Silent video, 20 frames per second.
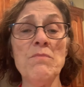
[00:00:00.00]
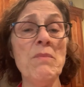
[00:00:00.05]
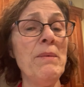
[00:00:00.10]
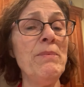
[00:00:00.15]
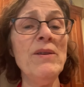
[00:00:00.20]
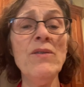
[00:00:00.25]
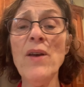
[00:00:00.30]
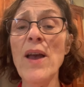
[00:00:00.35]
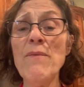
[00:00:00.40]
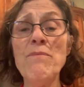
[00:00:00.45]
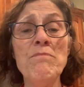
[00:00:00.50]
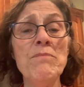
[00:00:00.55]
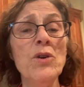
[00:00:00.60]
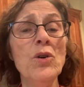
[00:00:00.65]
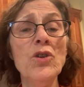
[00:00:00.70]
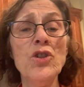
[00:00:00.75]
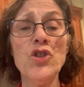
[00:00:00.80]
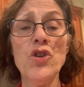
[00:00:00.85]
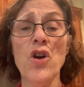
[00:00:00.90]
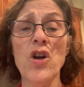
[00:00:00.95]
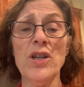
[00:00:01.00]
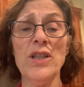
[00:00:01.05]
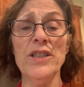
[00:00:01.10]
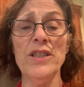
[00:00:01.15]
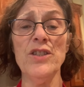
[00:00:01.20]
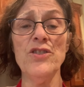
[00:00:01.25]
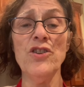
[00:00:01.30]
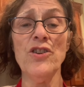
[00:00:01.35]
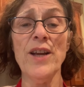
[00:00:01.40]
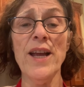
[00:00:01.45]
Maybe you have milk
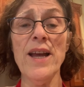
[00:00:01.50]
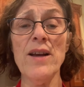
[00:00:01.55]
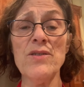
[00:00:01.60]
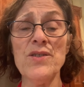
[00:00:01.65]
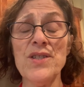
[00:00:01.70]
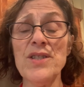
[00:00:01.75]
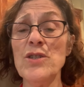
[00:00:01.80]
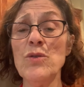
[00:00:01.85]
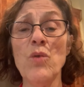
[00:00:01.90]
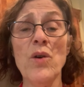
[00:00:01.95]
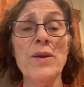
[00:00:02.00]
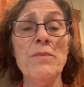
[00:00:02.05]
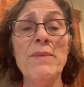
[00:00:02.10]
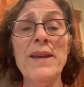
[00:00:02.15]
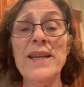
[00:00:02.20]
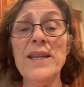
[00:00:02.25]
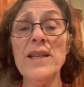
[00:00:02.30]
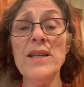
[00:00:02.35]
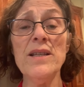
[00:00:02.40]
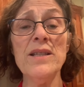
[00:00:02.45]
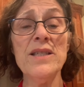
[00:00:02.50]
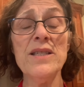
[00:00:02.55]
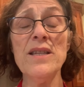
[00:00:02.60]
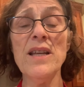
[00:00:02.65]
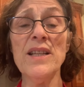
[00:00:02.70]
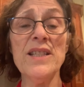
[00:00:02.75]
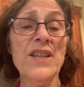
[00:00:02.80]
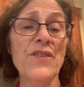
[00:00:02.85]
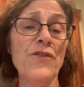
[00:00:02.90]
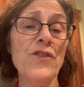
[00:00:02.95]
chocolate in your house and you want to make it
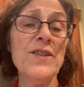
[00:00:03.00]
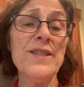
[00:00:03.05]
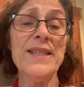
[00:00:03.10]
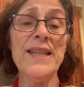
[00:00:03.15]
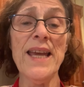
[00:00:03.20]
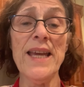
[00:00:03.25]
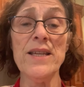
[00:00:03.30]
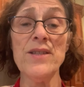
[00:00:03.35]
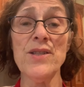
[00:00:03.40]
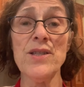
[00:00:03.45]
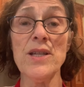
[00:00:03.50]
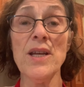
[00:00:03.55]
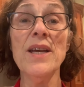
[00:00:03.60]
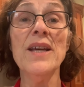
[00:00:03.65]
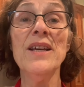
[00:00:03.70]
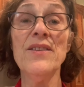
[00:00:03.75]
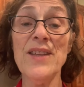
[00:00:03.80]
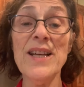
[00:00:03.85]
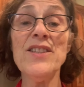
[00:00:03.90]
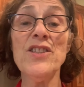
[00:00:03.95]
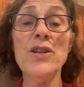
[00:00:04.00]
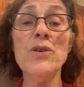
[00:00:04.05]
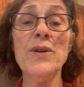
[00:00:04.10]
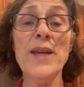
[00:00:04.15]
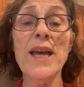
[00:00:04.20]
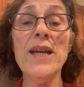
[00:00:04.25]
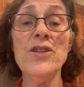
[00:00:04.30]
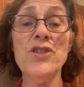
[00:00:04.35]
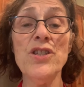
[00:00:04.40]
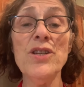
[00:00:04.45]
a different taste. That's
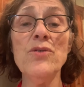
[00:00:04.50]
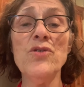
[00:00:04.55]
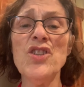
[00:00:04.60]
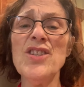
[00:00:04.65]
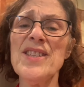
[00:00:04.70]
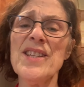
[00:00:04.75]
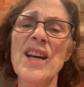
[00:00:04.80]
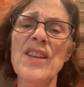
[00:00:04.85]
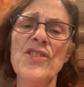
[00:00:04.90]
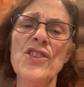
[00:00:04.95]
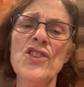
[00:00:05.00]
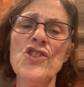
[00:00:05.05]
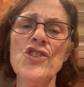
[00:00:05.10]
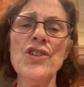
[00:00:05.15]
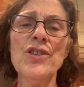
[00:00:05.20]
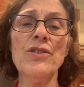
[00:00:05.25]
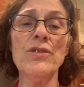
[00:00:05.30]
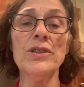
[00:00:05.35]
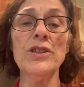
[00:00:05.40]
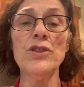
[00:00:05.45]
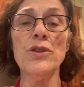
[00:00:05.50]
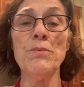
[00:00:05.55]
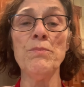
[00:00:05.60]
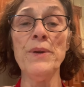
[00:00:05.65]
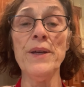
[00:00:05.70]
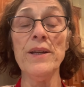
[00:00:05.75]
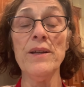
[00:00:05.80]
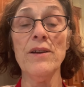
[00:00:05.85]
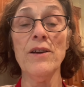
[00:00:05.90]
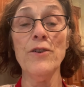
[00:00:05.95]
okay too. Just cut the sugar a little
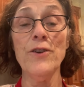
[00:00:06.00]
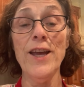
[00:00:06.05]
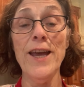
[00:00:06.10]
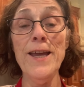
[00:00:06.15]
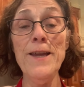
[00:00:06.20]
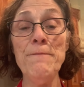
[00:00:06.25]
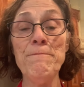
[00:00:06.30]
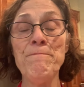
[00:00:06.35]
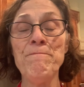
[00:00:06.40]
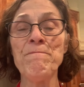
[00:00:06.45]
bit, okay?